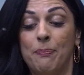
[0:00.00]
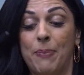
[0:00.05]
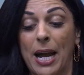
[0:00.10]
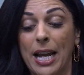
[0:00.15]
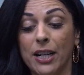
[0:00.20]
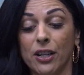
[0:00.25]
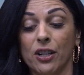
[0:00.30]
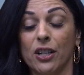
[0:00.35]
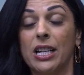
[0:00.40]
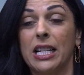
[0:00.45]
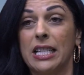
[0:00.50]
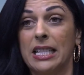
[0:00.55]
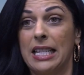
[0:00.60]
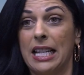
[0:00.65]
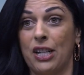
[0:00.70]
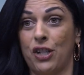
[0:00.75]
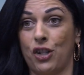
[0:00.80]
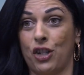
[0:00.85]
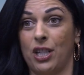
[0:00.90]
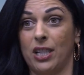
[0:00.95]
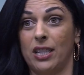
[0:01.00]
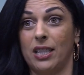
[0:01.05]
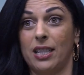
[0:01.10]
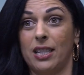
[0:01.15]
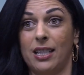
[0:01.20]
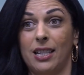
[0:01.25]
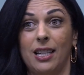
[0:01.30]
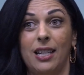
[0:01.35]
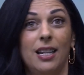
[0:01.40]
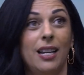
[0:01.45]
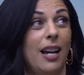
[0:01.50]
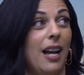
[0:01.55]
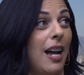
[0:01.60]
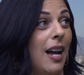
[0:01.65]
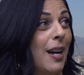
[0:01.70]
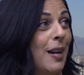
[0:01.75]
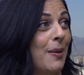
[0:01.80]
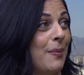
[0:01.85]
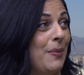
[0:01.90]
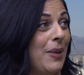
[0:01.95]
buyer concessions
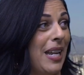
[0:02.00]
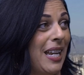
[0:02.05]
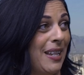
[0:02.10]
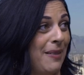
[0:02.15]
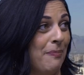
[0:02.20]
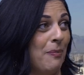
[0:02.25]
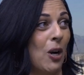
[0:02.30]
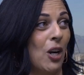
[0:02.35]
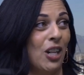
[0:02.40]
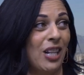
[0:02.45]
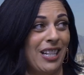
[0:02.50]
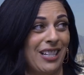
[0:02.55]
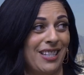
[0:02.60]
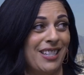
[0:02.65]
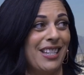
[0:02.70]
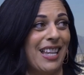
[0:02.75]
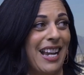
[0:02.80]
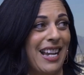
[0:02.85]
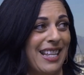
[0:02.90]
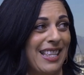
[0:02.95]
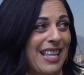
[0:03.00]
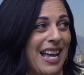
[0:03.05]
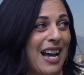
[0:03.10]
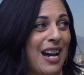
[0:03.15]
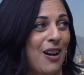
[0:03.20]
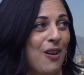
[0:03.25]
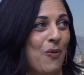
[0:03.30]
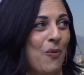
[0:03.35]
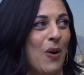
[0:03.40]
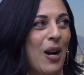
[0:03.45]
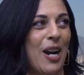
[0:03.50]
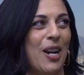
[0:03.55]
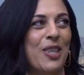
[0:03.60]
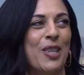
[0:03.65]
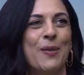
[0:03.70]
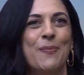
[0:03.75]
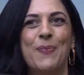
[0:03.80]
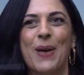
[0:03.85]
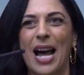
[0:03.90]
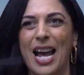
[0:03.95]
in markets like that,
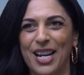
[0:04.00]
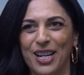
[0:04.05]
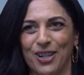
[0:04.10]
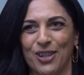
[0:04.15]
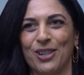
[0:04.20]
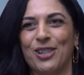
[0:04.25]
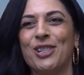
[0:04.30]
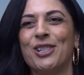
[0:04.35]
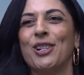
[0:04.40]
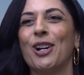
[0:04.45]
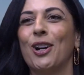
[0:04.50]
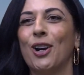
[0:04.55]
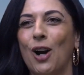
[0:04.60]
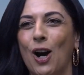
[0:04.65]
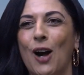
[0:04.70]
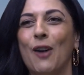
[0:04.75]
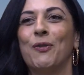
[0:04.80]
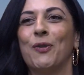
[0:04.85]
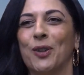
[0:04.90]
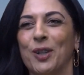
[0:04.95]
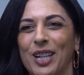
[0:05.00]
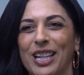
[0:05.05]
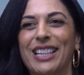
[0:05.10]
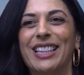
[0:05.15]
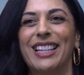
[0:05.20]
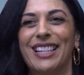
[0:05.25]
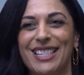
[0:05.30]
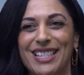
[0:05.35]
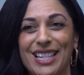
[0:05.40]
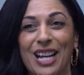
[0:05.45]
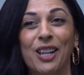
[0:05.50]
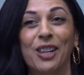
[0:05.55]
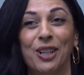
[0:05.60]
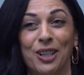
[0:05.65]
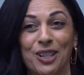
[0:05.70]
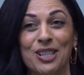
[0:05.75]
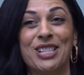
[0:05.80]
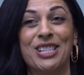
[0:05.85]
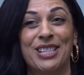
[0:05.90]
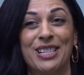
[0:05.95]
where the buyers start offering the
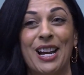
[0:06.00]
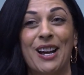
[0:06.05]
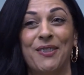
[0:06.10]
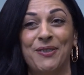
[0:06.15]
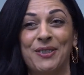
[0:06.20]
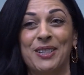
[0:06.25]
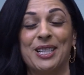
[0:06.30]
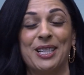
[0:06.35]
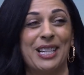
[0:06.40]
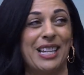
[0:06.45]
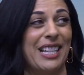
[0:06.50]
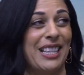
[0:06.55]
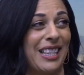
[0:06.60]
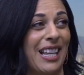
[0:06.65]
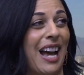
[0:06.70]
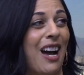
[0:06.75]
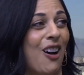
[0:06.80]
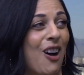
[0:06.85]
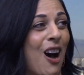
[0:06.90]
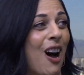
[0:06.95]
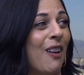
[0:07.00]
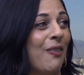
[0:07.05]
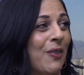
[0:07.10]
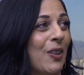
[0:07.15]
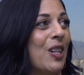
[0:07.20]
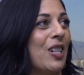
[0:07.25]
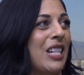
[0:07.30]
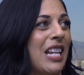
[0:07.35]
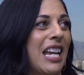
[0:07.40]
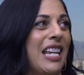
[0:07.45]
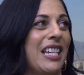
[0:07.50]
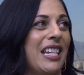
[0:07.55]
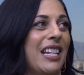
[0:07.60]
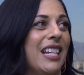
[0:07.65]
seller stuff to get that offer taken.